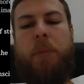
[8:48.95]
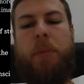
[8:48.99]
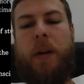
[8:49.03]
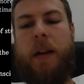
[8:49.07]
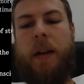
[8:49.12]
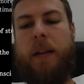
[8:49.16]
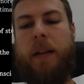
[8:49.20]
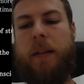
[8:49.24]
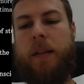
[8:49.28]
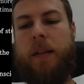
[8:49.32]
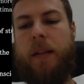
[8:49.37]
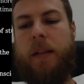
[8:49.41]

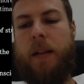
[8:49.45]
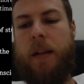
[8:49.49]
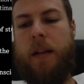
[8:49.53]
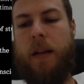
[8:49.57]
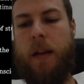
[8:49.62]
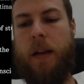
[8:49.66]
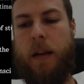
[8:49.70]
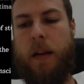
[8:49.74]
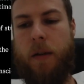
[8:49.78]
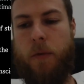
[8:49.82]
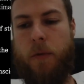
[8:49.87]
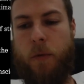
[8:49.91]
But
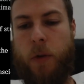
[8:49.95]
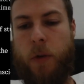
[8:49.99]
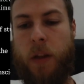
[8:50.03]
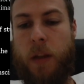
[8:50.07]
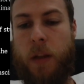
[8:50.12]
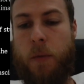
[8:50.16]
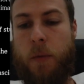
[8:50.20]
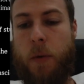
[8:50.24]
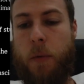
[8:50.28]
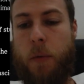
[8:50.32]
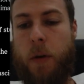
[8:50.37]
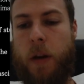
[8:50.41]

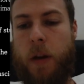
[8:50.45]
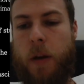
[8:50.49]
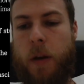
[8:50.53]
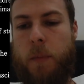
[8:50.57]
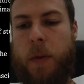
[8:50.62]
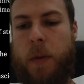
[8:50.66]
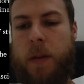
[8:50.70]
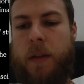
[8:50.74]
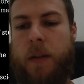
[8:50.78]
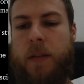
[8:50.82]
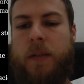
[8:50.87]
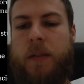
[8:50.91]
really what we're going to
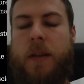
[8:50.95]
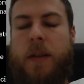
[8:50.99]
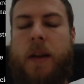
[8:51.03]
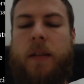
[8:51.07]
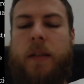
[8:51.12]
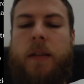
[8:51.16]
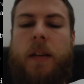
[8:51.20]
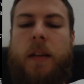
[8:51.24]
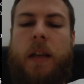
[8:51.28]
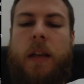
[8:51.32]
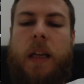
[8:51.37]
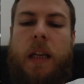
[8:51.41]
be
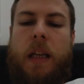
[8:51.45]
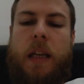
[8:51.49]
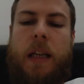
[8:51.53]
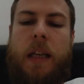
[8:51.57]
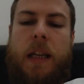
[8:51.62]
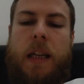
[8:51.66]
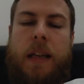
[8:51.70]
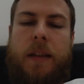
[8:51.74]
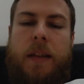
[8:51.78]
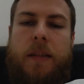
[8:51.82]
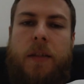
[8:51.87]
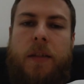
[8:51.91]
discussing
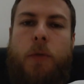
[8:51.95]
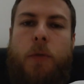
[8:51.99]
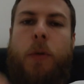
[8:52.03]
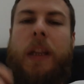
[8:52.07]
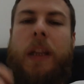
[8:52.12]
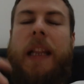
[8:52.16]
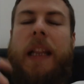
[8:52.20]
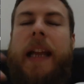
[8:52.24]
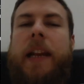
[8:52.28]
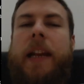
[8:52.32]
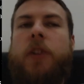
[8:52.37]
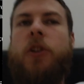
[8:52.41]
is the
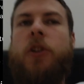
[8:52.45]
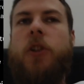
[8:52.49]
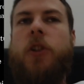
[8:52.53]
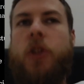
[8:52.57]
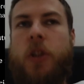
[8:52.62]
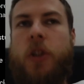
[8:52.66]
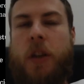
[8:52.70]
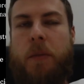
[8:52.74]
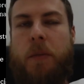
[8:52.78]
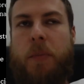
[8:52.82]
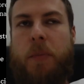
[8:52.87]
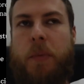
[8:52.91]

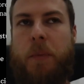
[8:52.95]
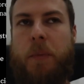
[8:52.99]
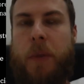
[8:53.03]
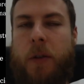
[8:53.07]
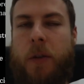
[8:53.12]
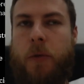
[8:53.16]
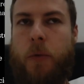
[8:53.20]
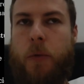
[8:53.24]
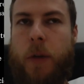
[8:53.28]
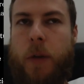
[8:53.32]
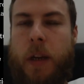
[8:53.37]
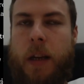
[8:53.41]
relationship
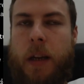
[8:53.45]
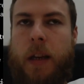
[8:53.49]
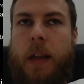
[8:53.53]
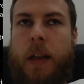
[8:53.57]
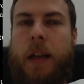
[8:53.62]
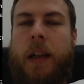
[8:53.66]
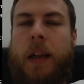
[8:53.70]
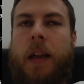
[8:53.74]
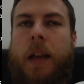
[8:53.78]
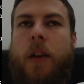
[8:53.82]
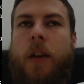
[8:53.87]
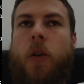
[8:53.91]
between
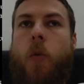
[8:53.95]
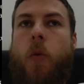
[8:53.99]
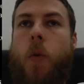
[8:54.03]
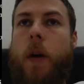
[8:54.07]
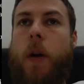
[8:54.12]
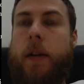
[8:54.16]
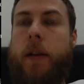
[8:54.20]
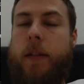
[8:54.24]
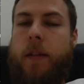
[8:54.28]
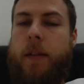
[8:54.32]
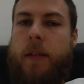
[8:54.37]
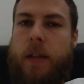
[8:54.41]

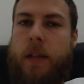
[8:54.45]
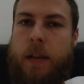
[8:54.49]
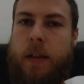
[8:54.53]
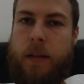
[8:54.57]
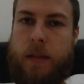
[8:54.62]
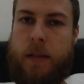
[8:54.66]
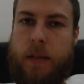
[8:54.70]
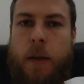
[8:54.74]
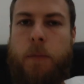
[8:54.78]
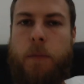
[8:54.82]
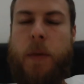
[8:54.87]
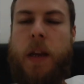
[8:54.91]
quantities,